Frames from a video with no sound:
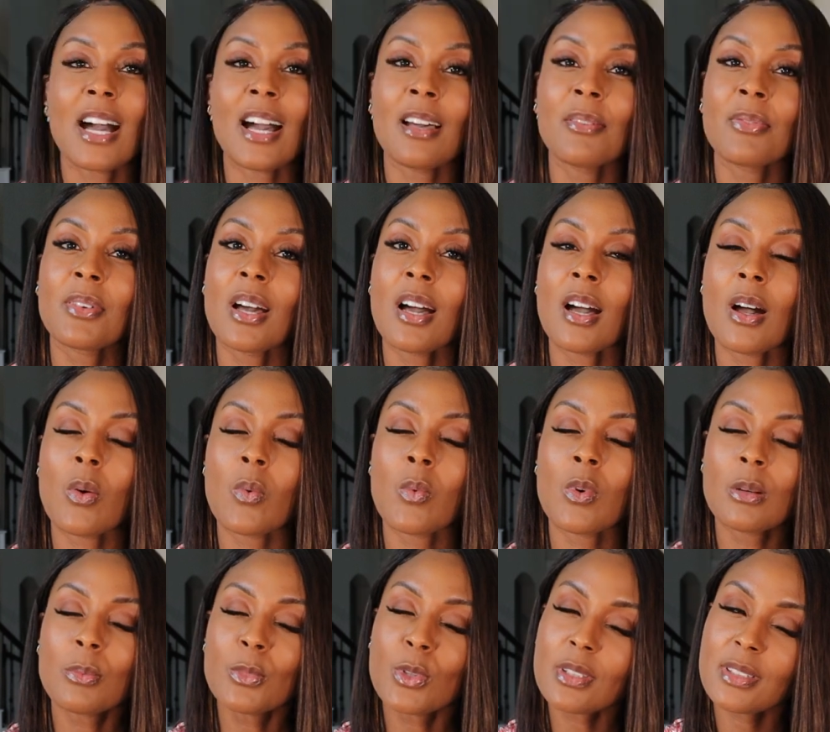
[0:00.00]
I've got
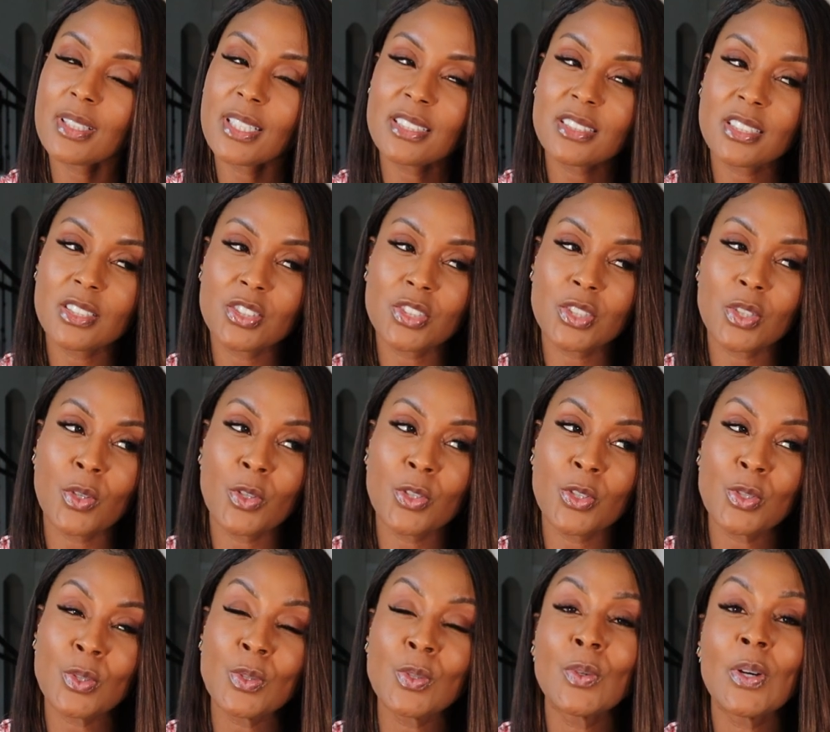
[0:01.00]
one more thing to show
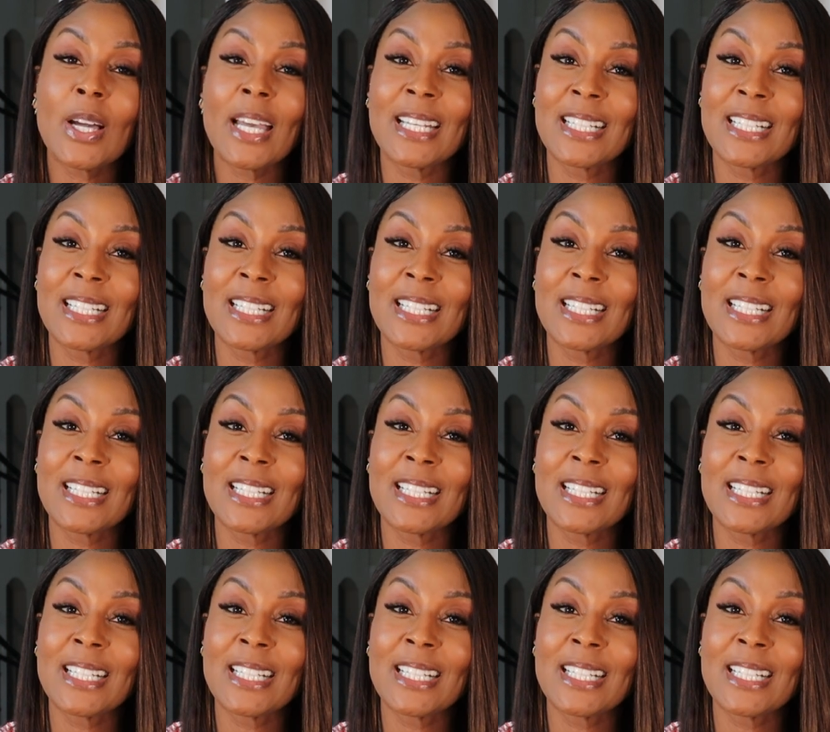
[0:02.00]
you,